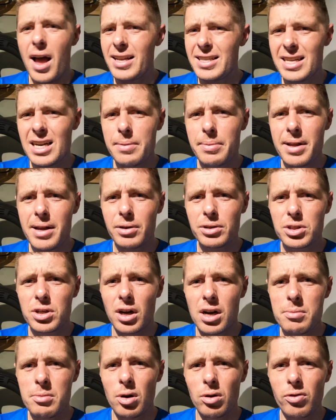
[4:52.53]
Has anybody else
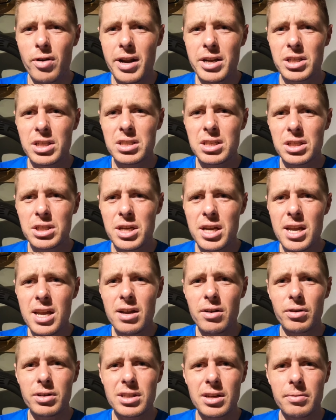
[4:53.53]
got any more races this
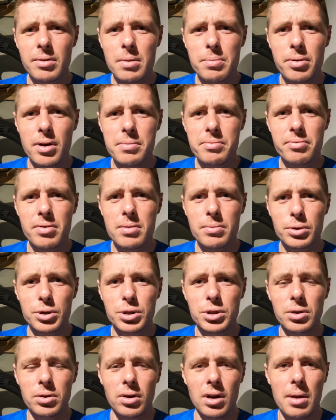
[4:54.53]
year, or is everybody pretty pretty
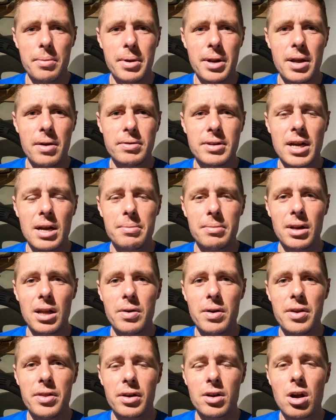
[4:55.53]
much done? Let me know down
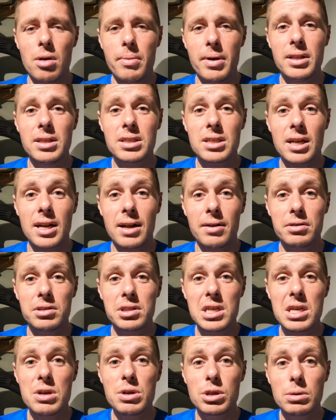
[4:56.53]
below in the comments, and I'll
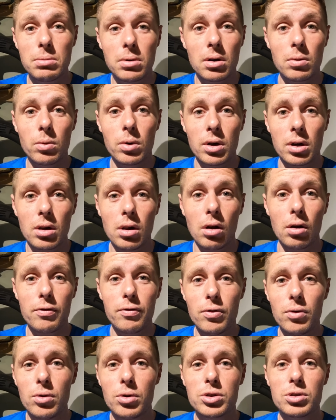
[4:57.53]
see you tomorrow at one o'clock
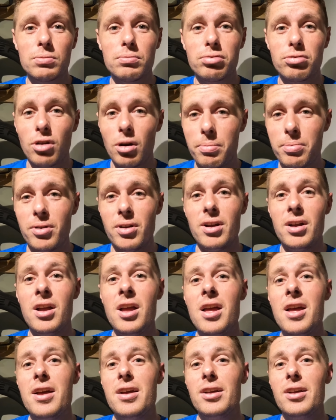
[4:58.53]
for some proper